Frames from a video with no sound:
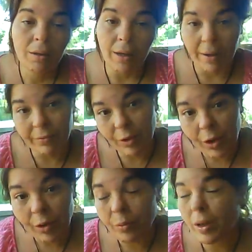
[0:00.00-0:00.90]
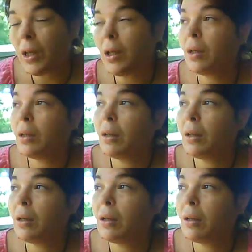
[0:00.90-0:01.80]
Good afternoon.
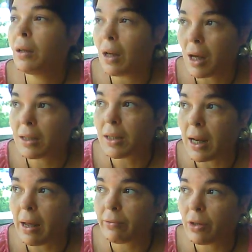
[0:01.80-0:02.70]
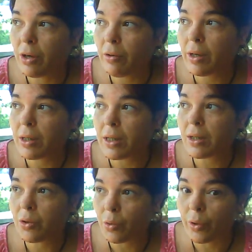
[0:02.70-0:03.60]
I say afternoon because
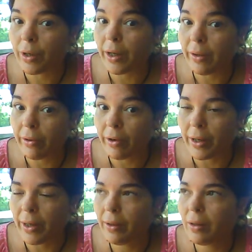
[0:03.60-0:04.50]
it's 3:30.